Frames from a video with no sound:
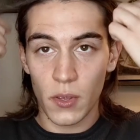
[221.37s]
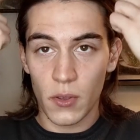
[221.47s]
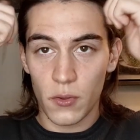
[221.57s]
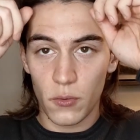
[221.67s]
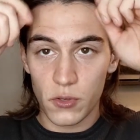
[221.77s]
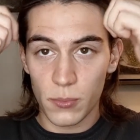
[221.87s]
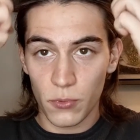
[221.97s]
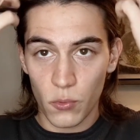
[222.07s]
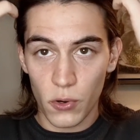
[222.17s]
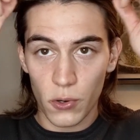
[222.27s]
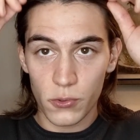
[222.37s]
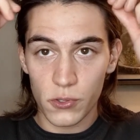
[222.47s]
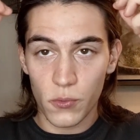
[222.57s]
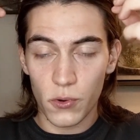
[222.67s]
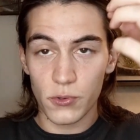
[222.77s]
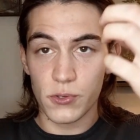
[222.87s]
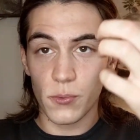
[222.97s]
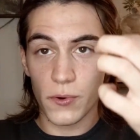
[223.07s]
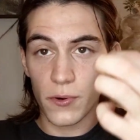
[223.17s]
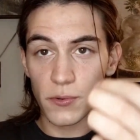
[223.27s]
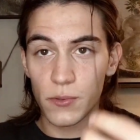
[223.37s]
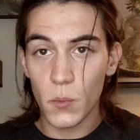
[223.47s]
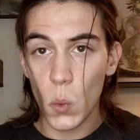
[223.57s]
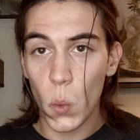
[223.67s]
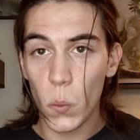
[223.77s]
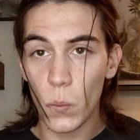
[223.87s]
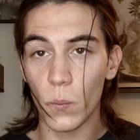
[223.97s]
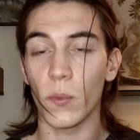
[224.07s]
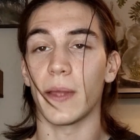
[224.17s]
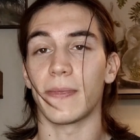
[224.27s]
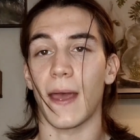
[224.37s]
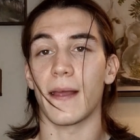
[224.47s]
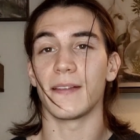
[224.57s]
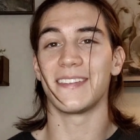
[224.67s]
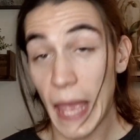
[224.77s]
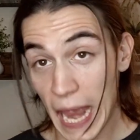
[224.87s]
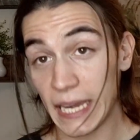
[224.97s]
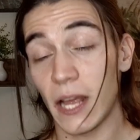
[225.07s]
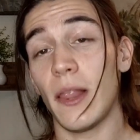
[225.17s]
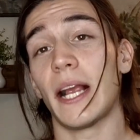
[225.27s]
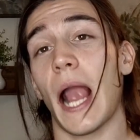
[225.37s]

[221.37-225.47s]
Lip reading: Do some twirls, twirls, twirls, like that. And now